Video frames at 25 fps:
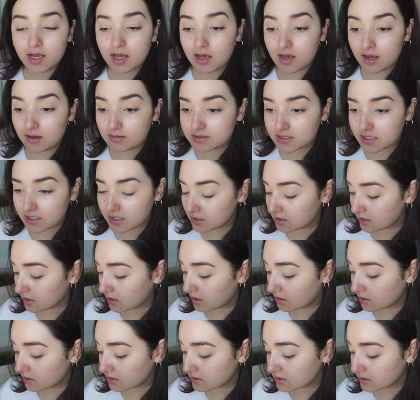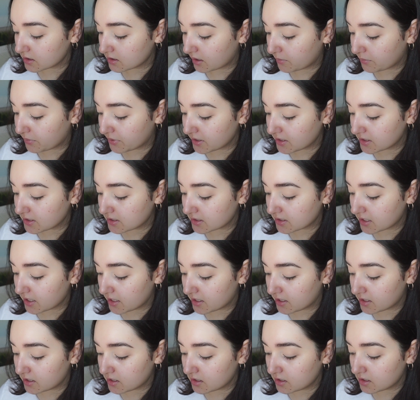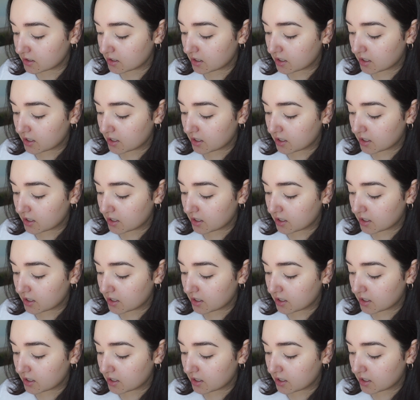I'm taking the color Celebrity Skin.